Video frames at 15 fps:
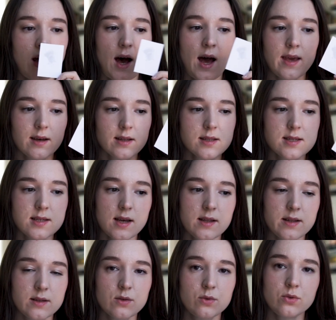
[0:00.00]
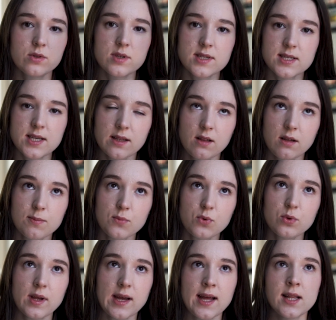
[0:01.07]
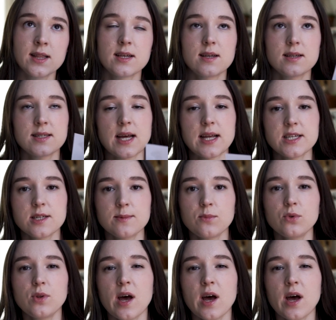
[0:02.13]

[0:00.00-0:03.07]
I can't say that Oud Silk Mood and Satin Mood